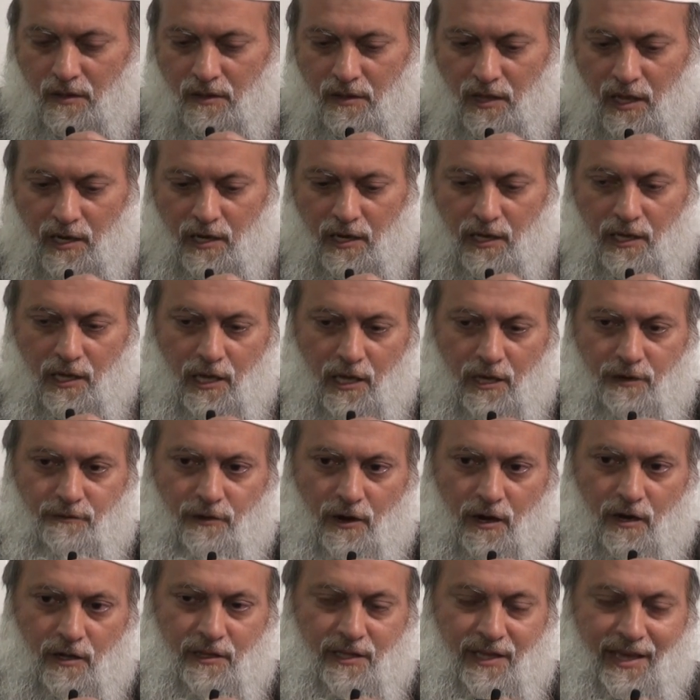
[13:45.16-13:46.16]
They leave
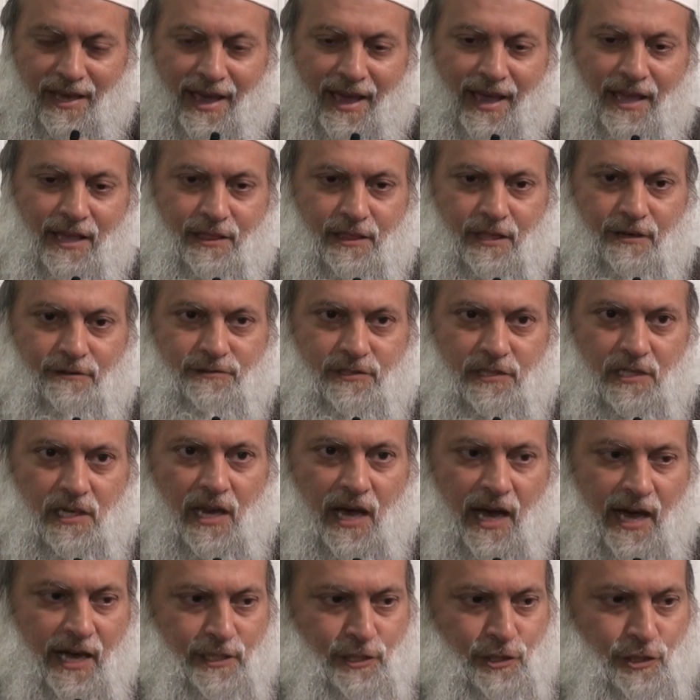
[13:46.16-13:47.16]
on the 8th of
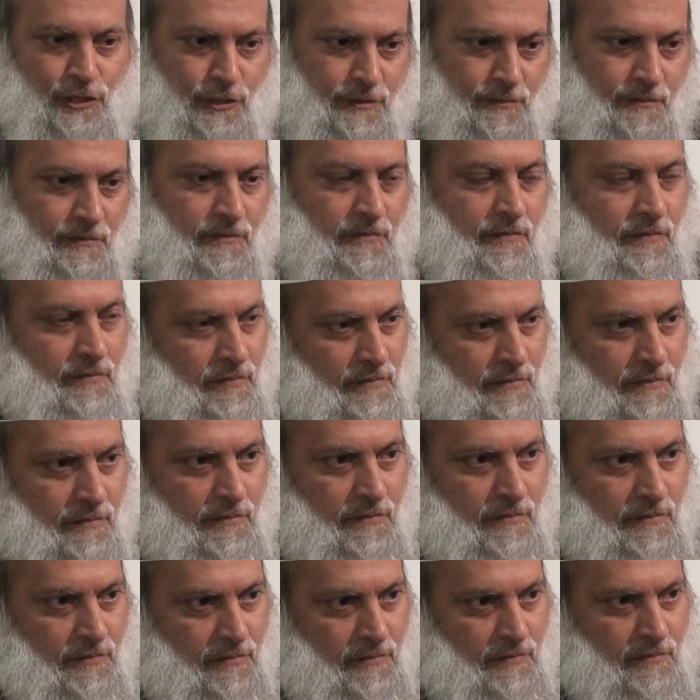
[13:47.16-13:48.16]
Zilhajj,
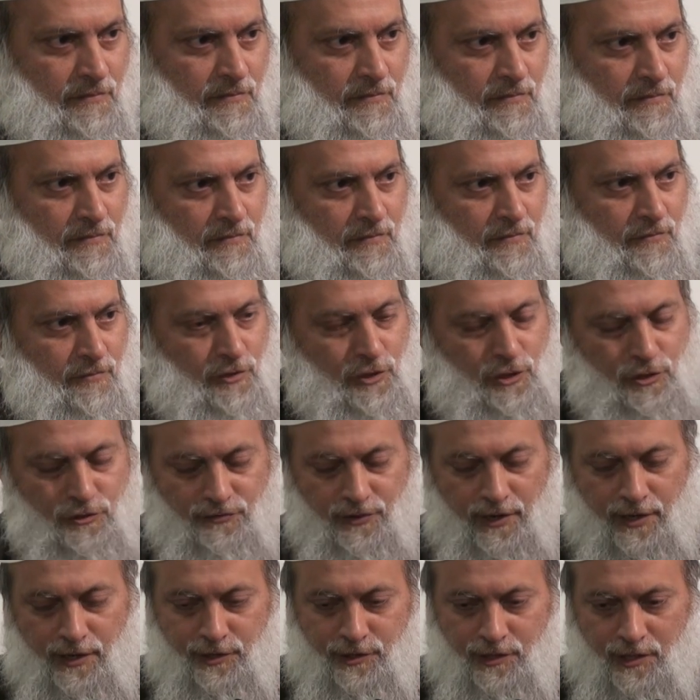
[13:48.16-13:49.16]
which is
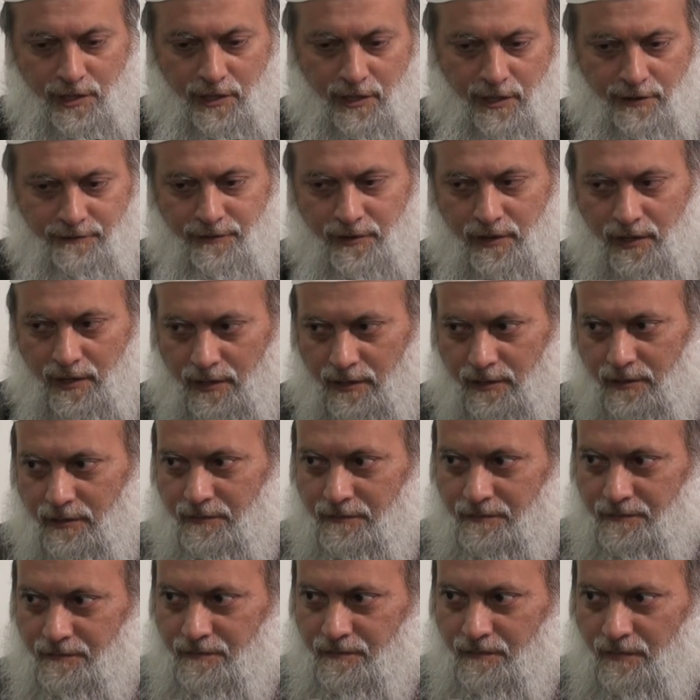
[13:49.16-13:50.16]
very significant.
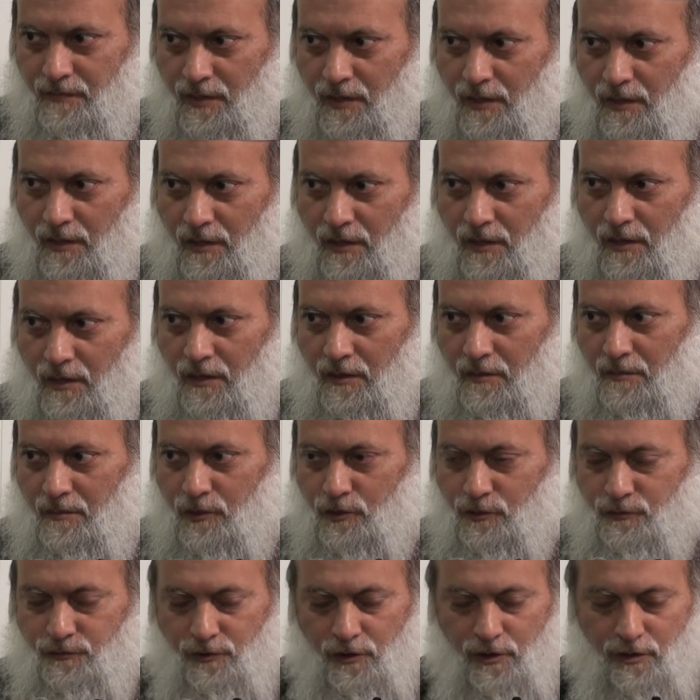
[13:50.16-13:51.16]

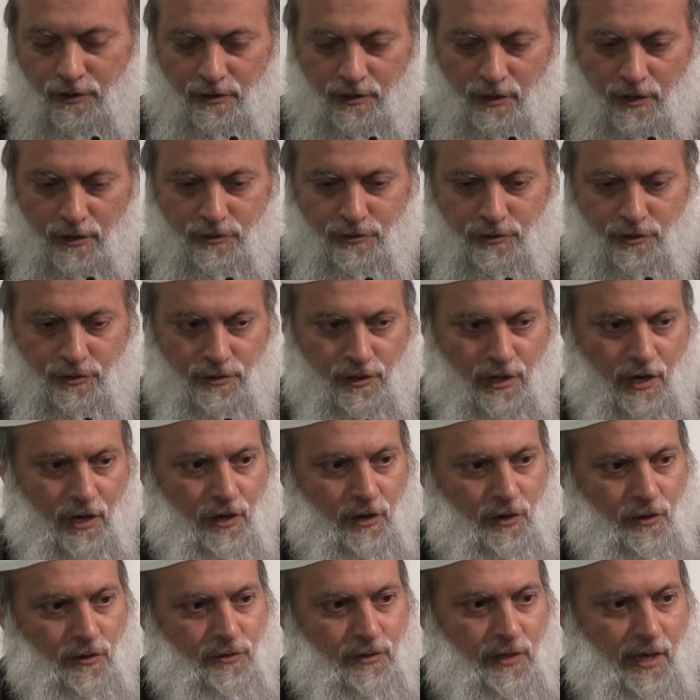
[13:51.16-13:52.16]
Because for those who
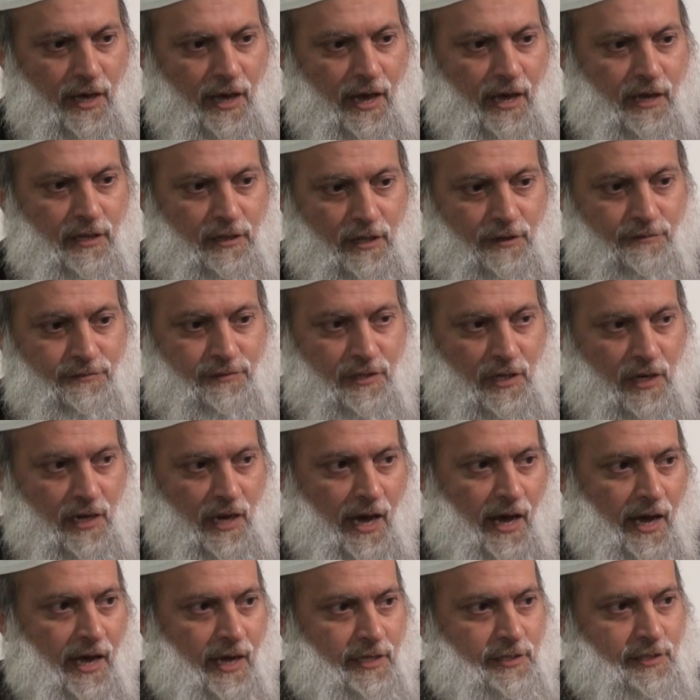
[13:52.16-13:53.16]
know, the 8th of
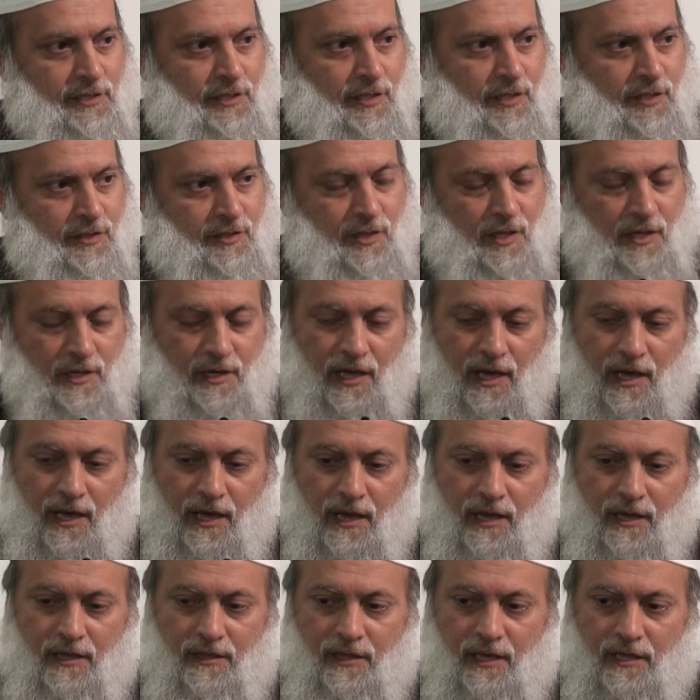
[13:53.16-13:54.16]
Zilhajj is the
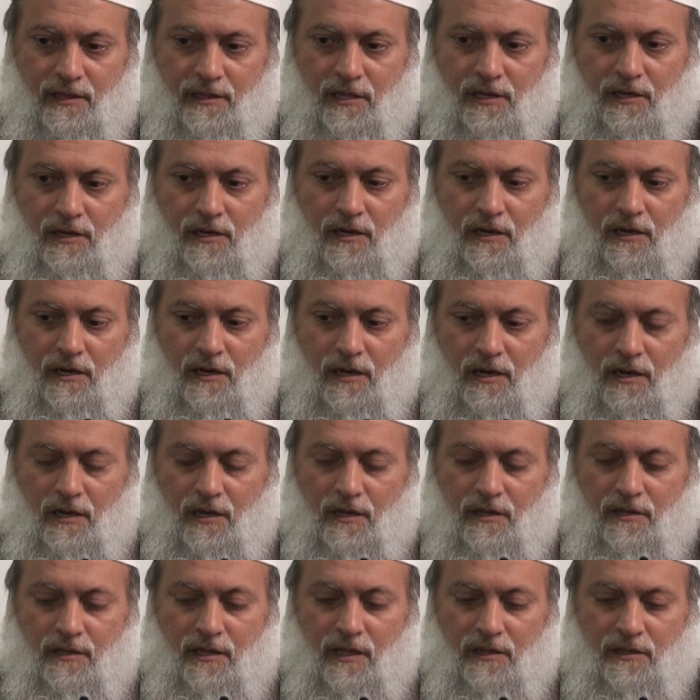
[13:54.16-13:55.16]
day that the
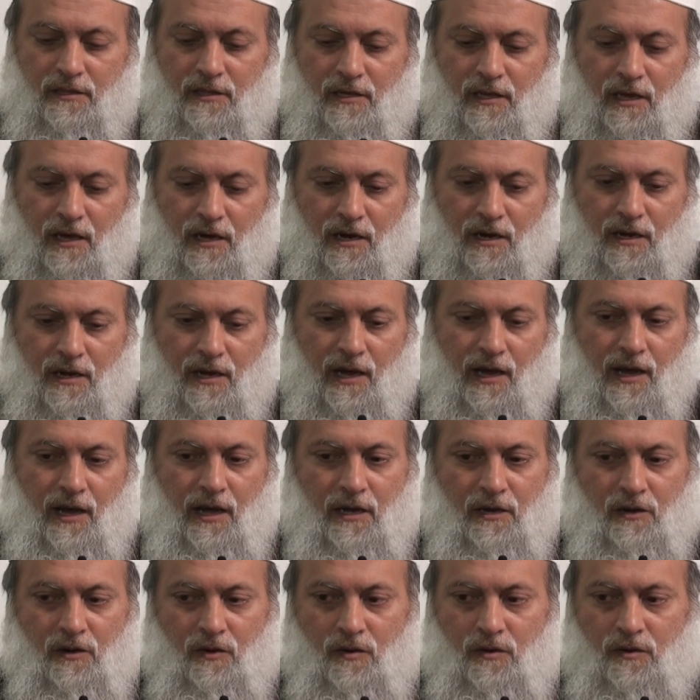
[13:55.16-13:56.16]

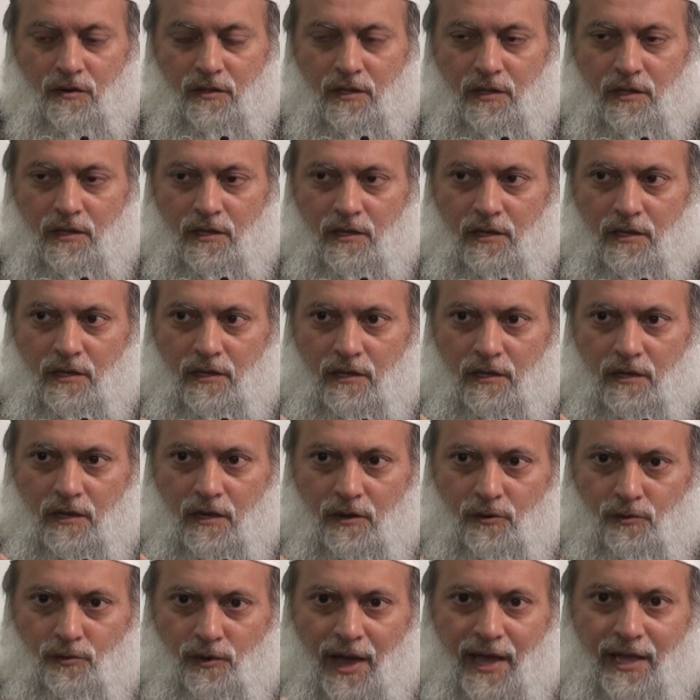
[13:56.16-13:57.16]
arkan, or the
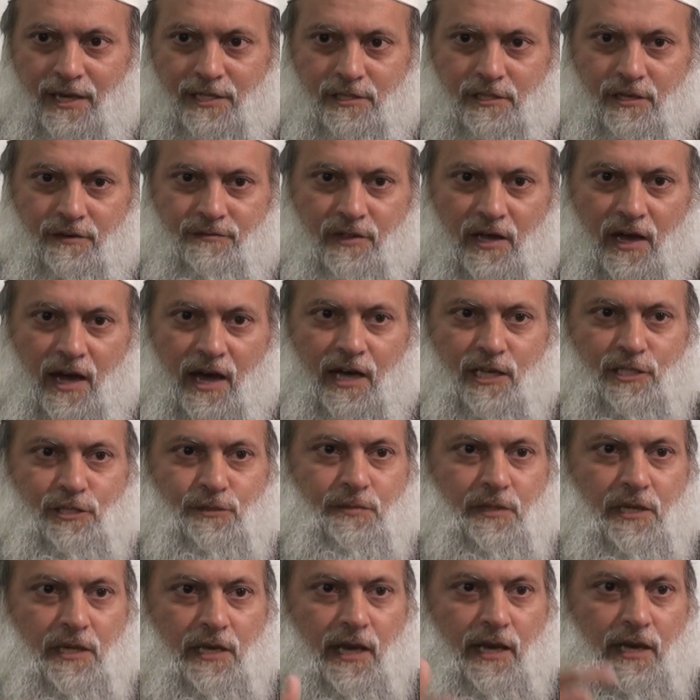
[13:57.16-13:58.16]
rites of the
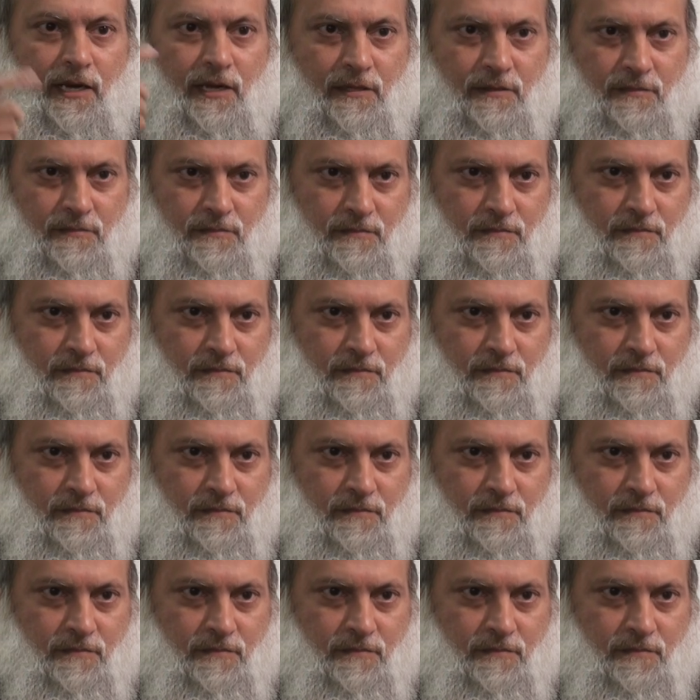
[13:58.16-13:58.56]
Hajj, begin.